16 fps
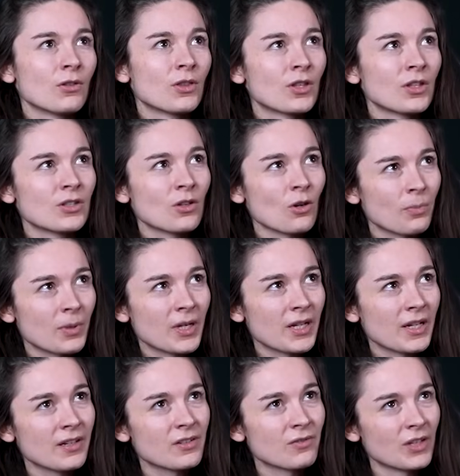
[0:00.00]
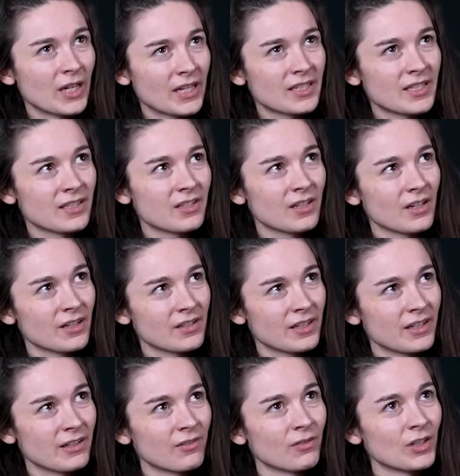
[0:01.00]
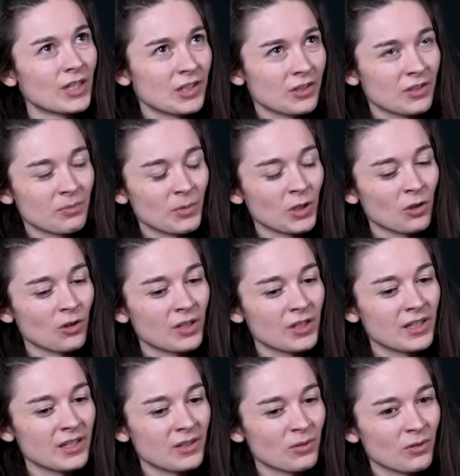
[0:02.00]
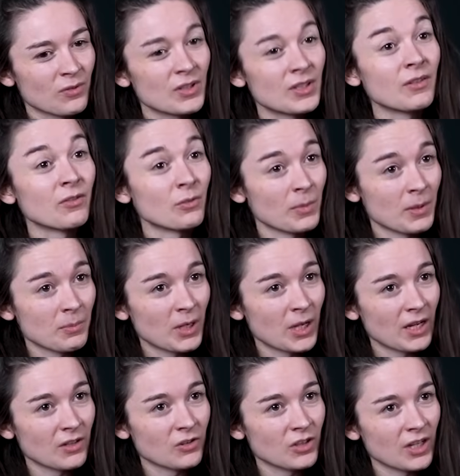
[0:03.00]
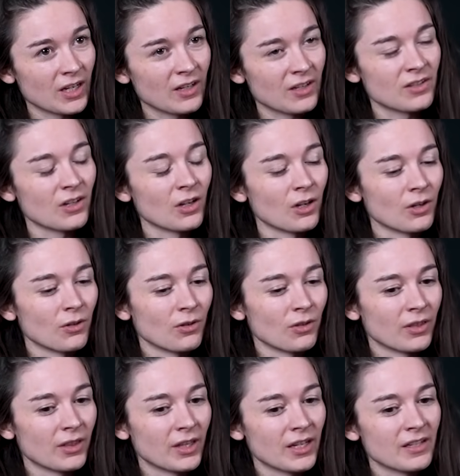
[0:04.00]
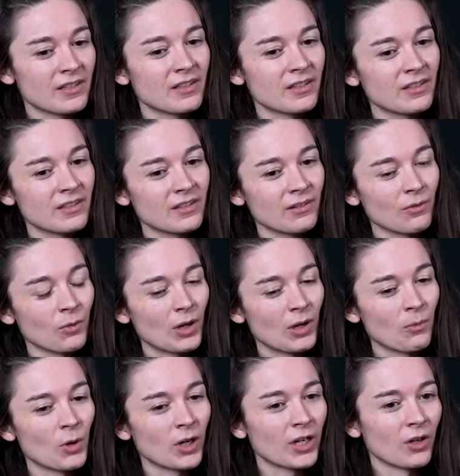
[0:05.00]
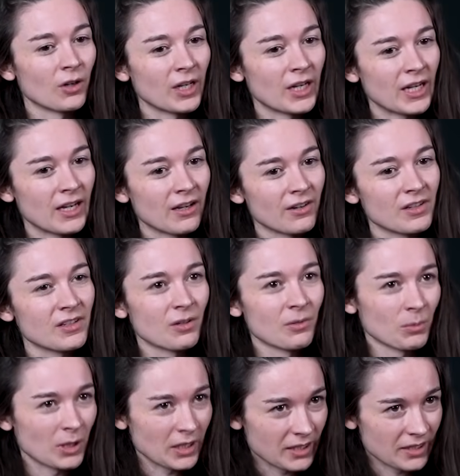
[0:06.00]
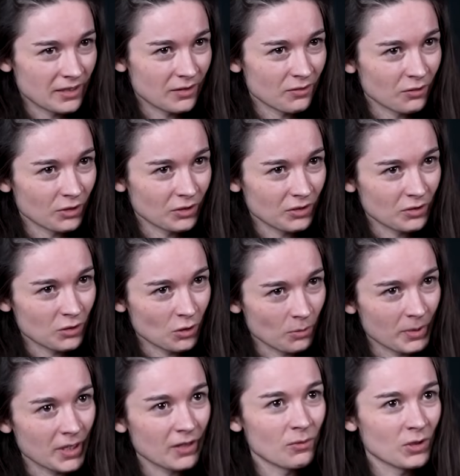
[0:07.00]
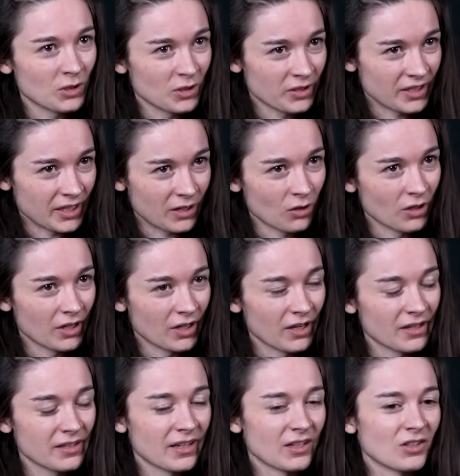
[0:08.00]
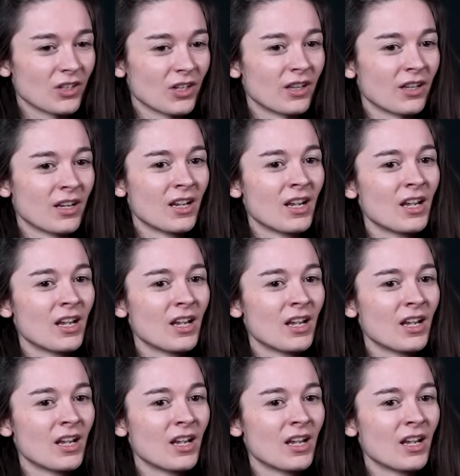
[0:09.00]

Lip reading: the topics related to Zia and religious minorities were obviously for my PhD. So what I'm working on here is a completely different topic, which is decolonization.